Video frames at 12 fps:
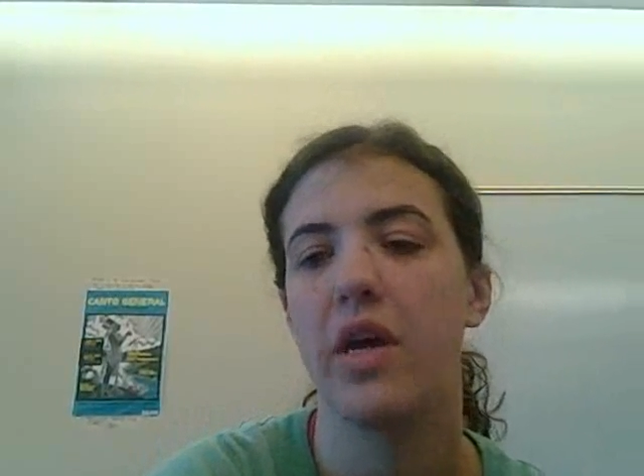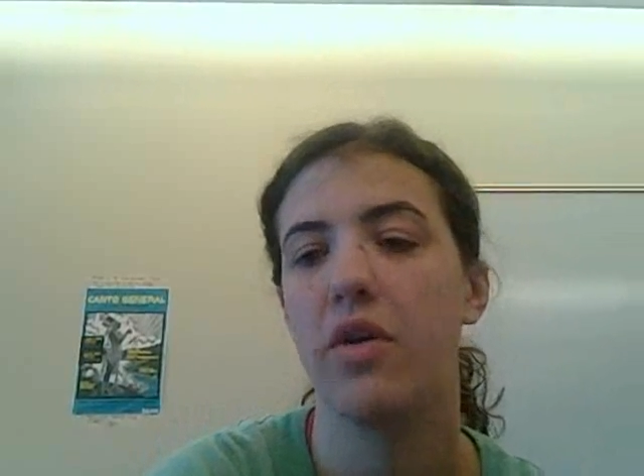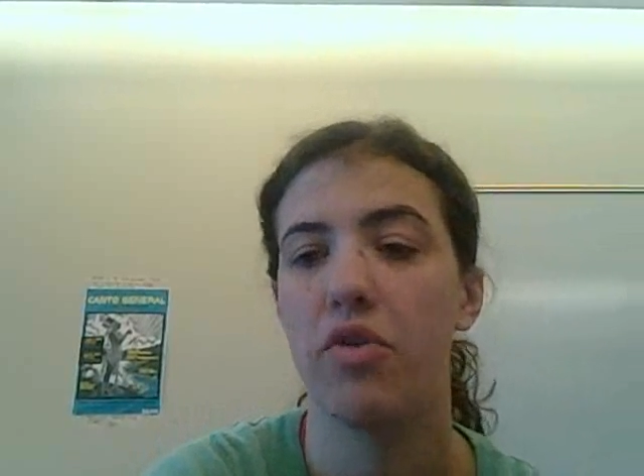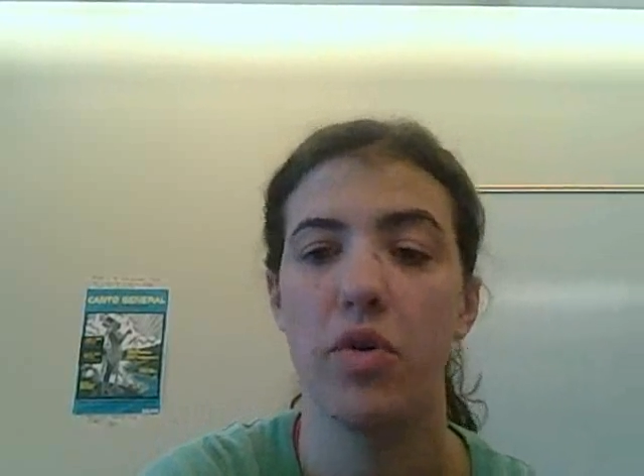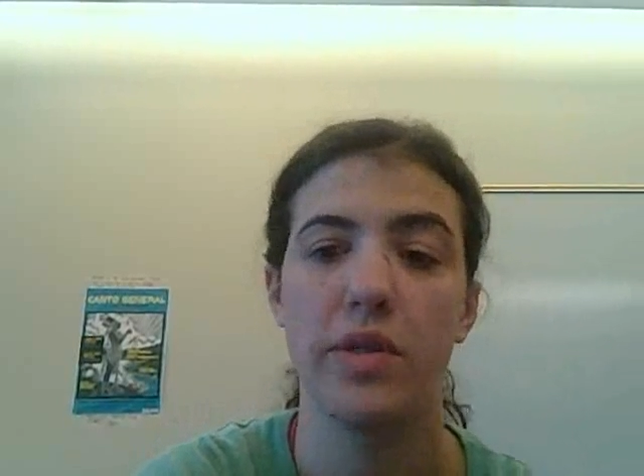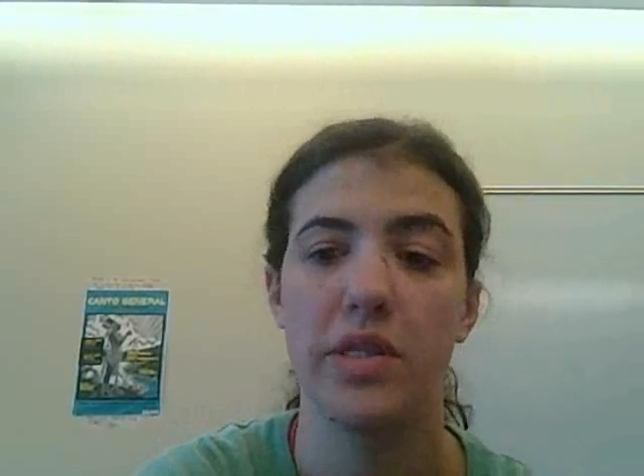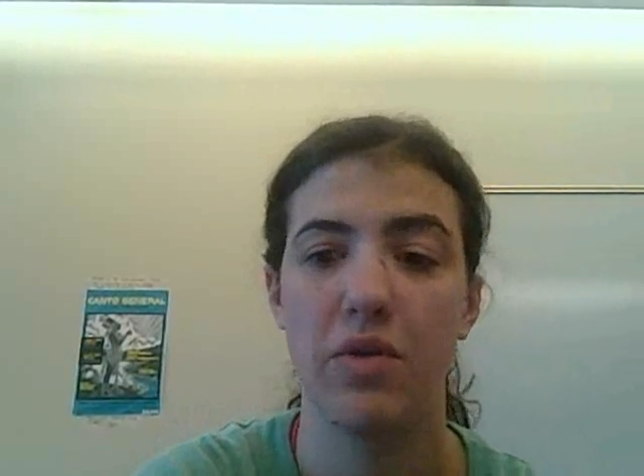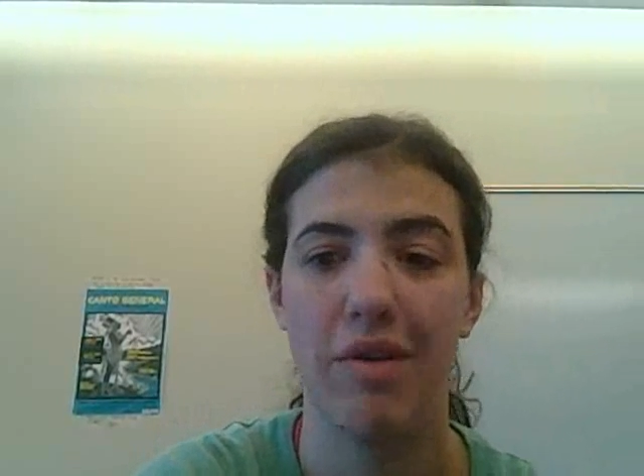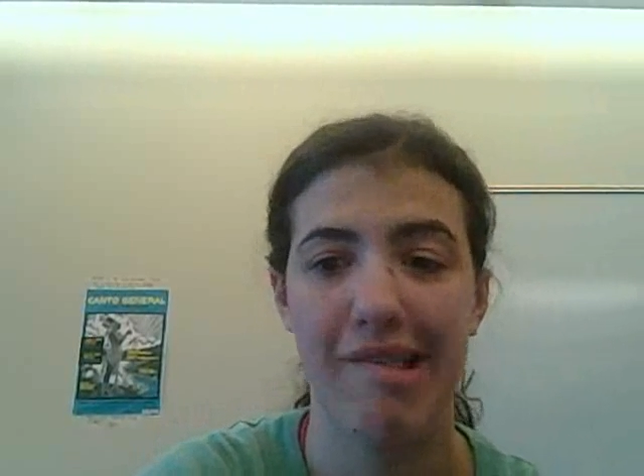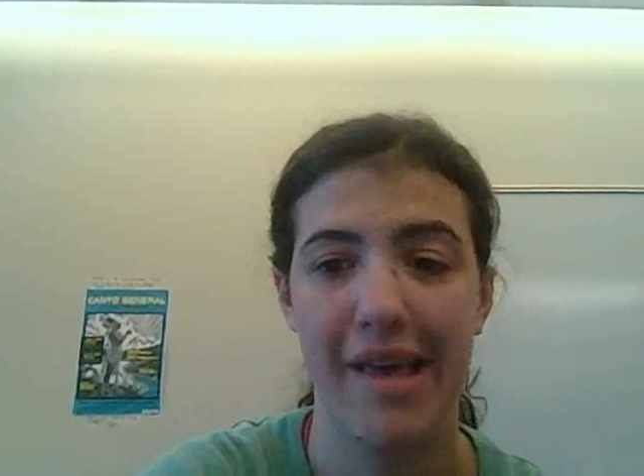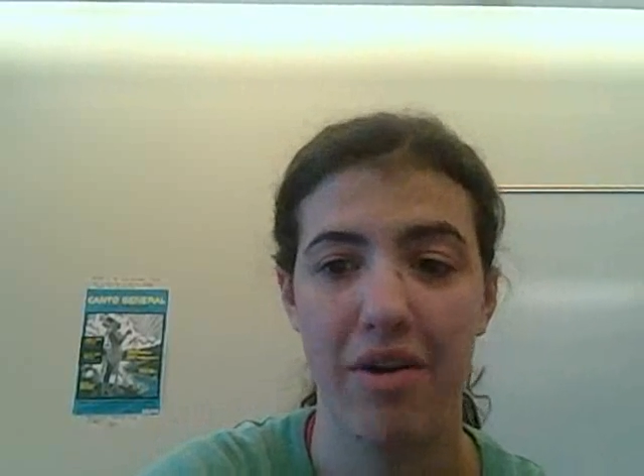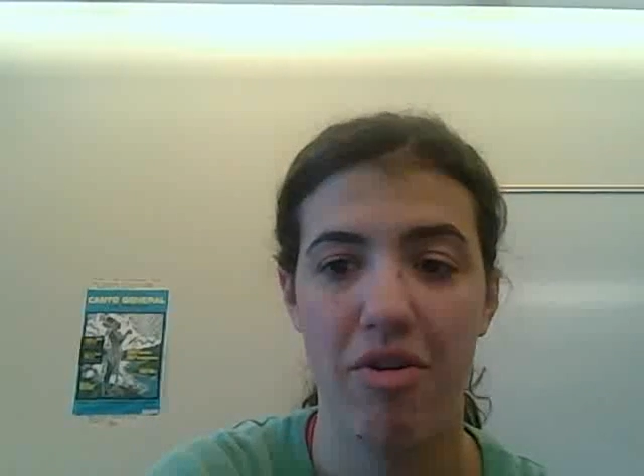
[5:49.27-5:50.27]
congruence
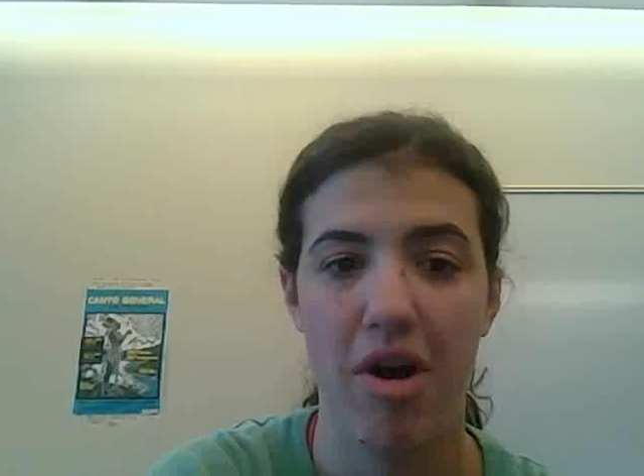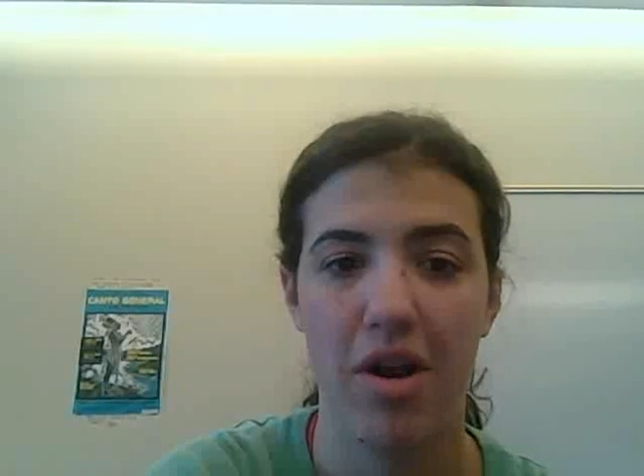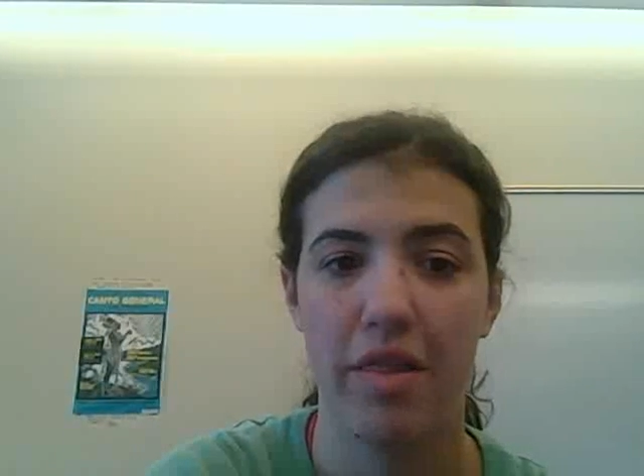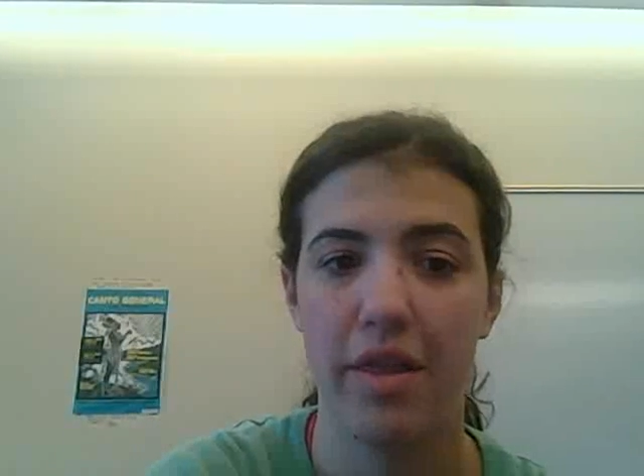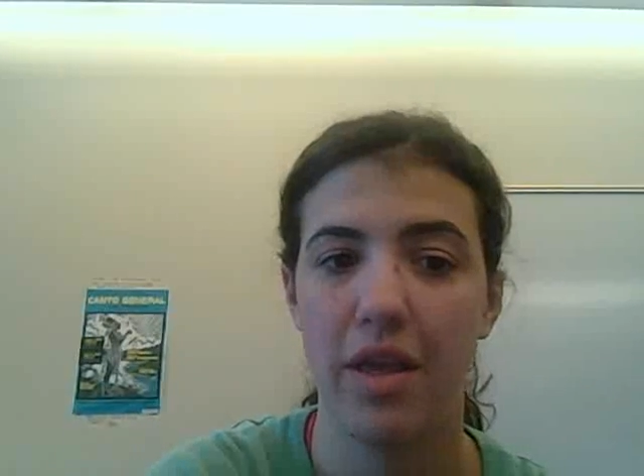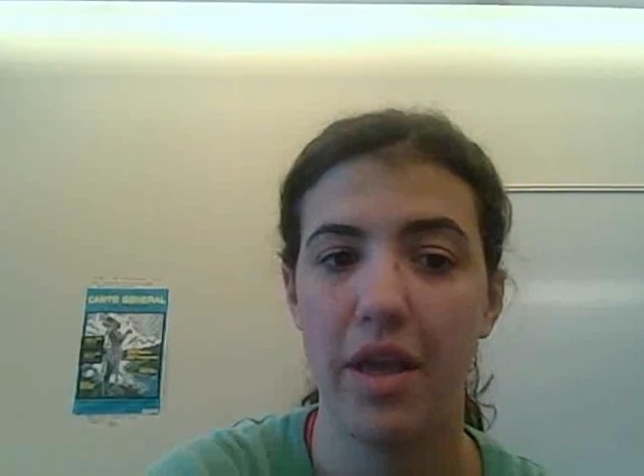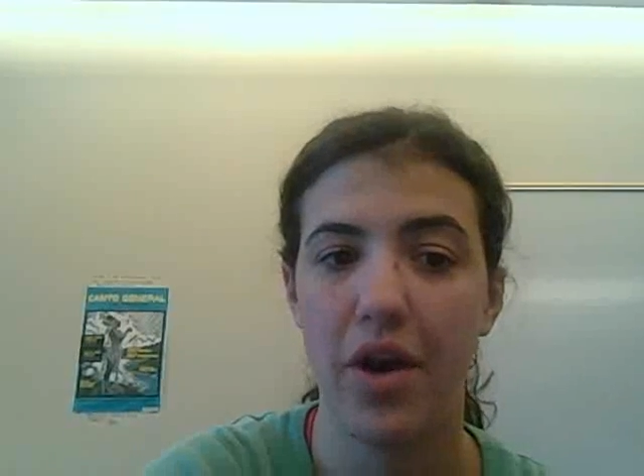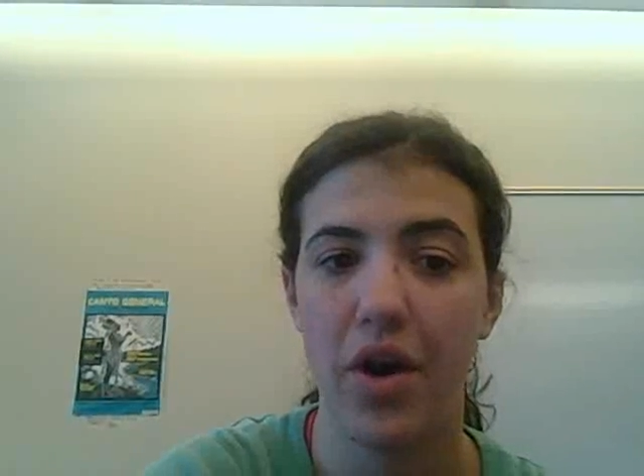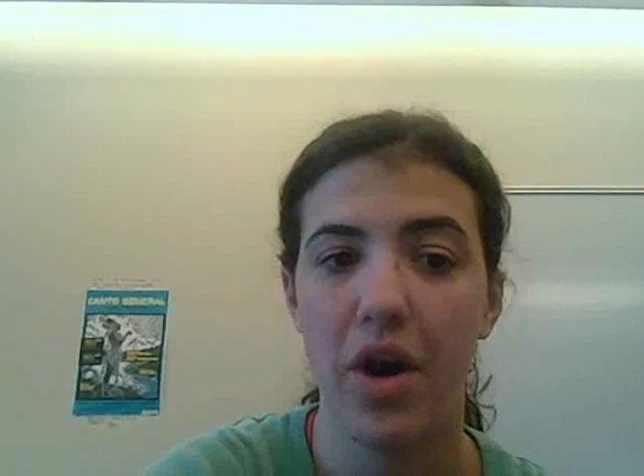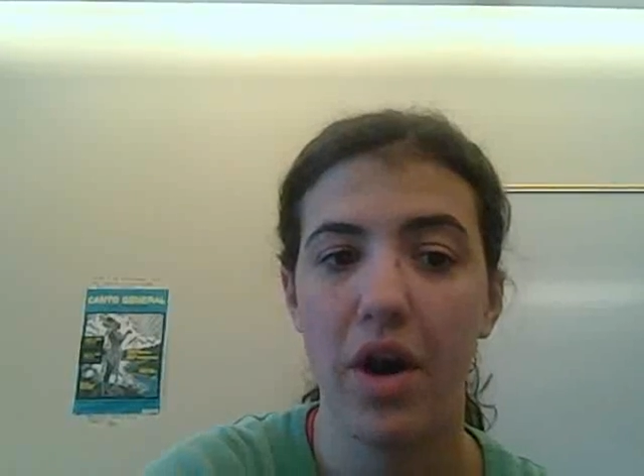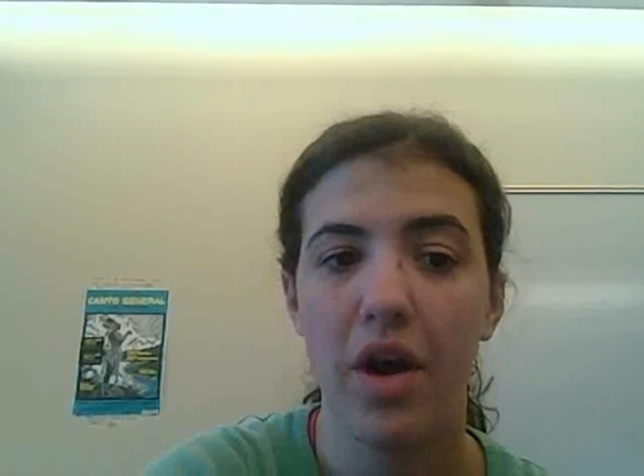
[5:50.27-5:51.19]
unit later on in the year.